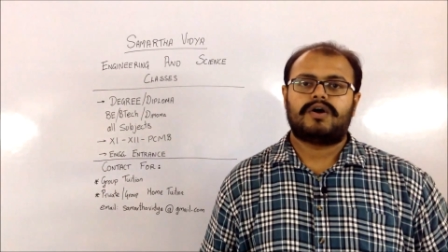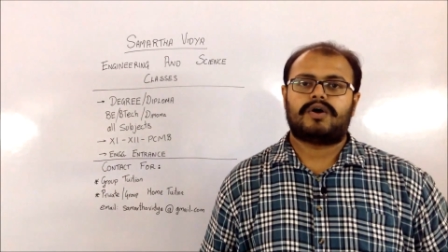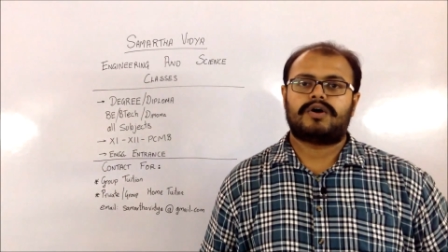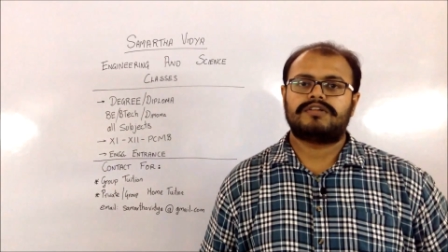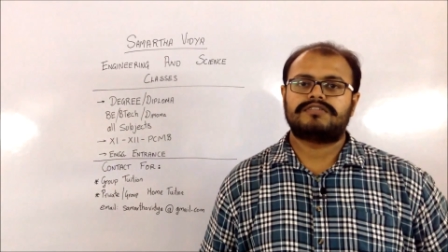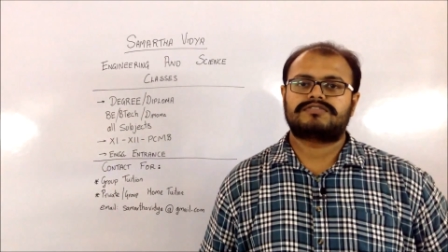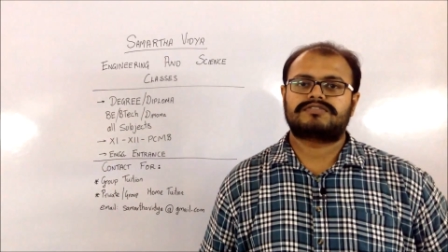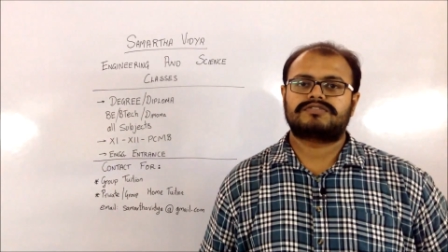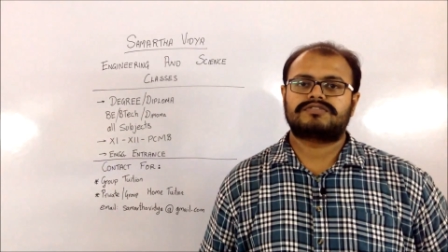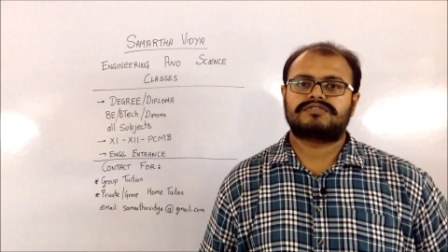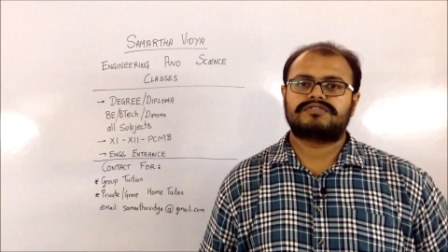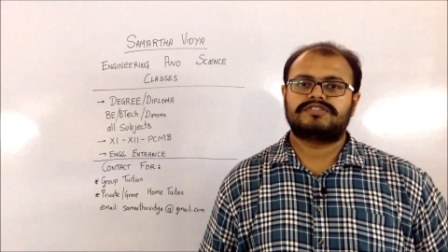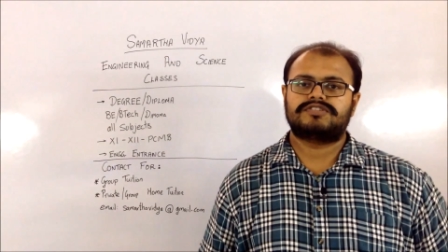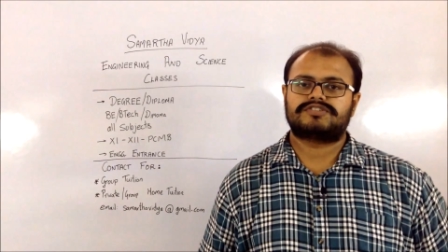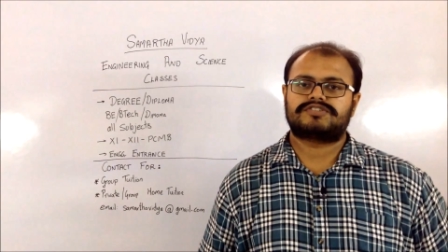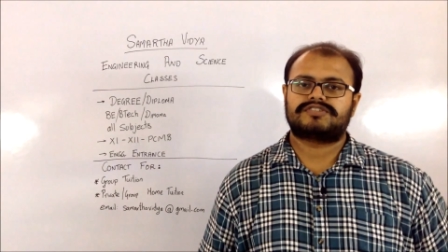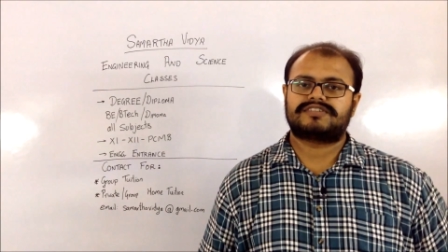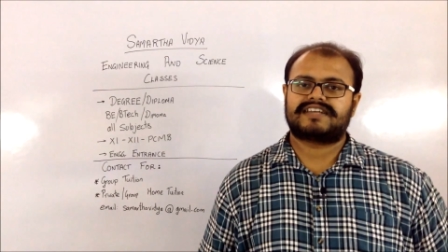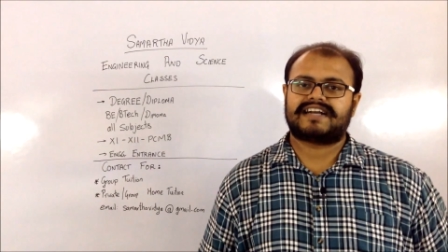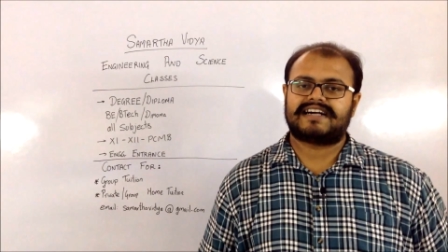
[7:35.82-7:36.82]
Also
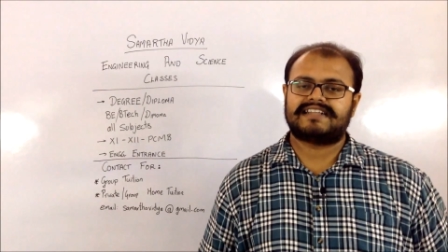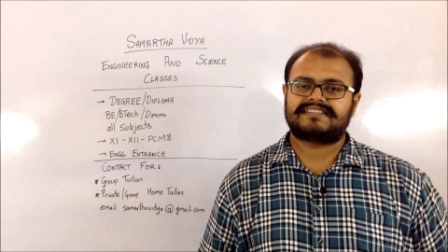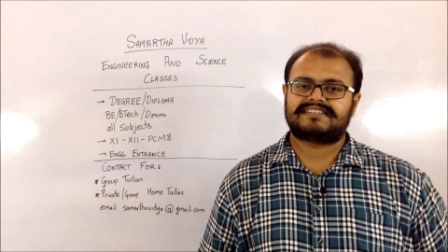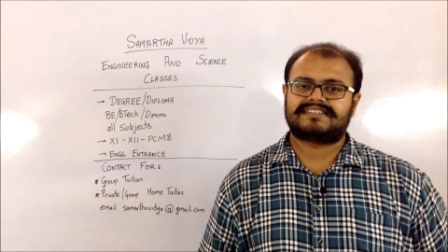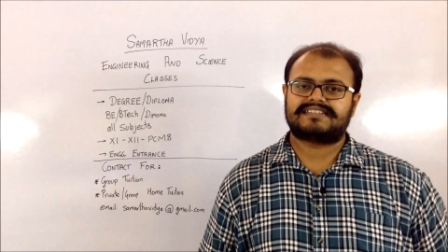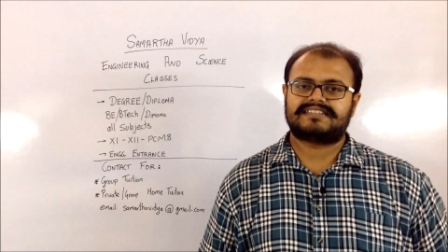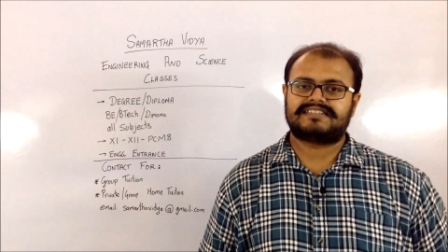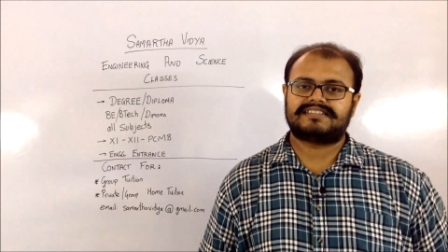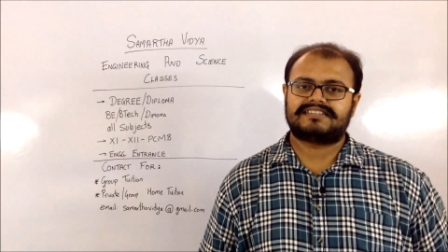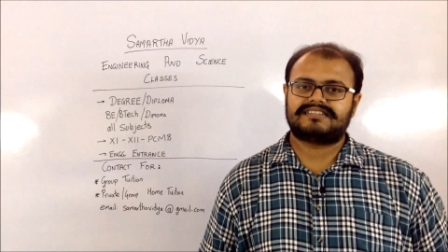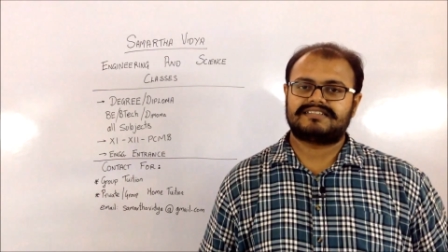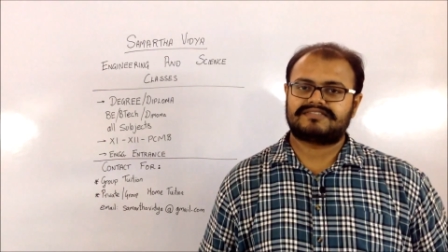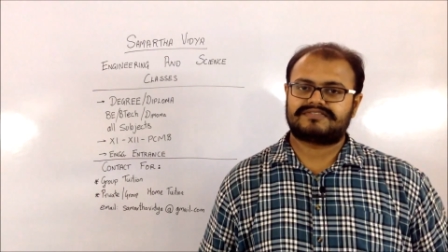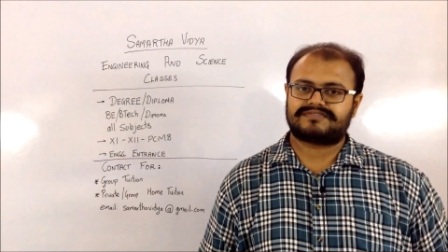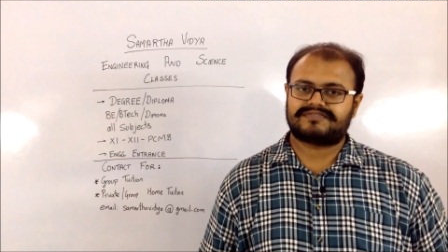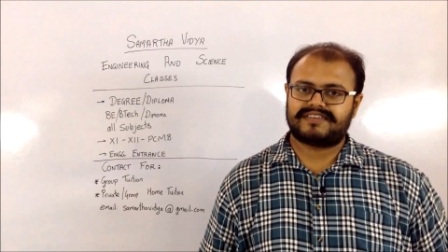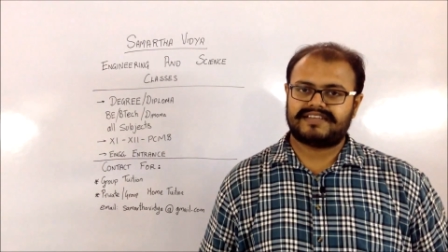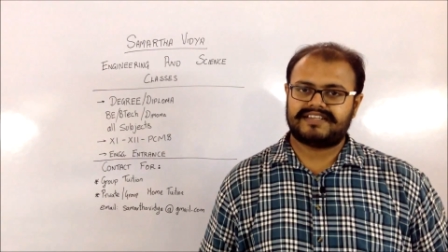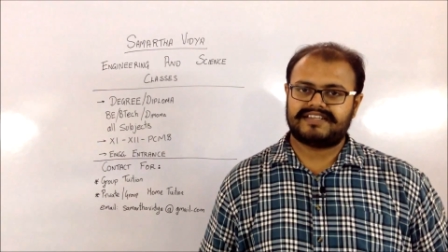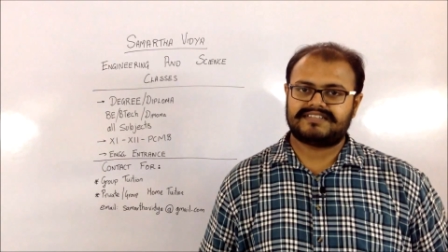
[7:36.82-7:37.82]
you should consider the
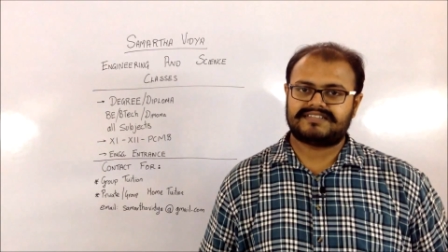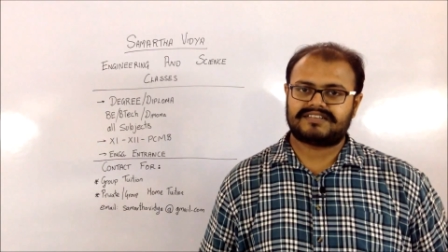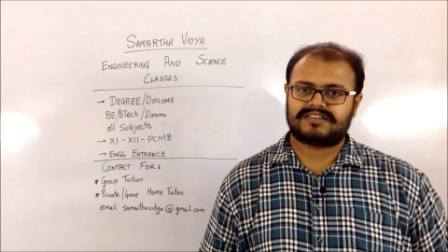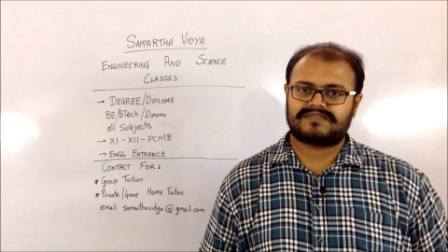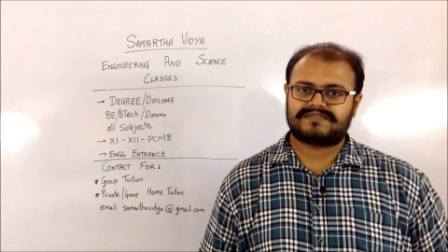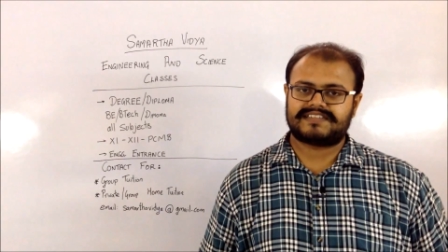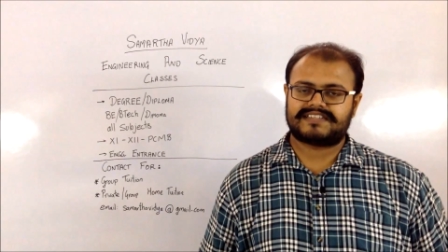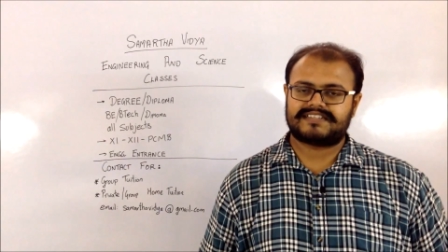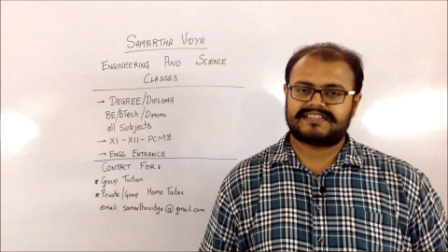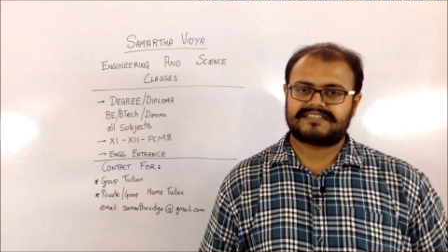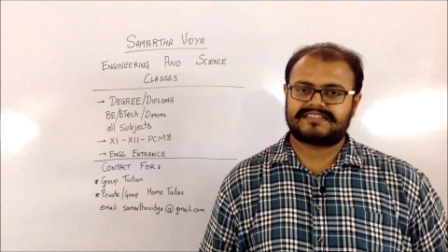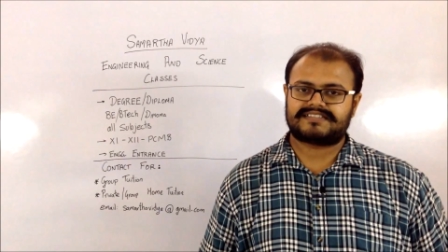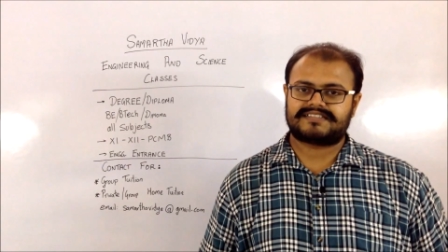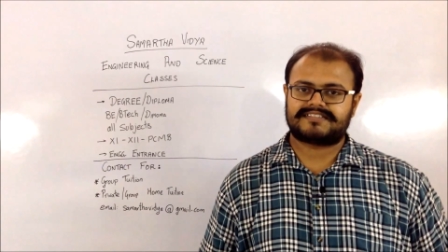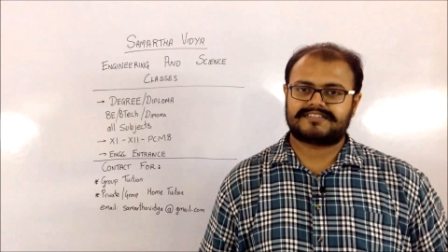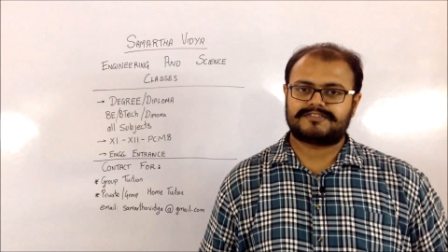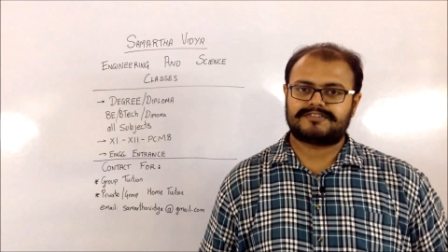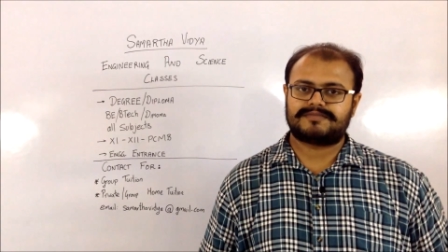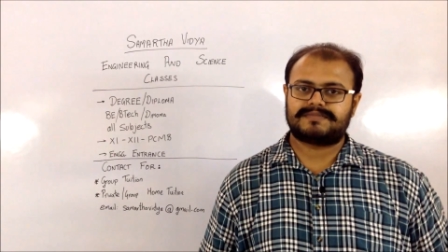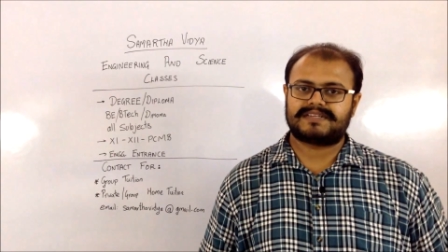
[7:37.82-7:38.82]
fees of that
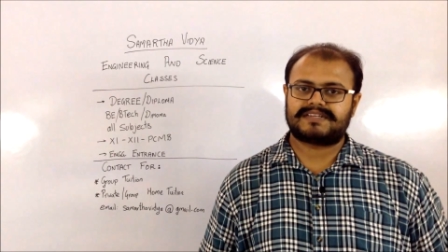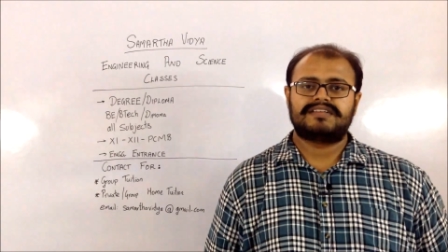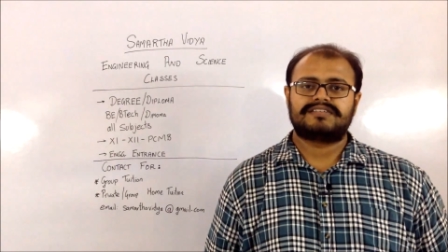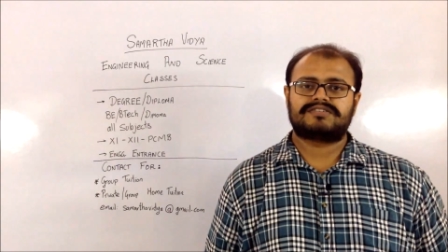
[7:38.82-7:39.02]
institute.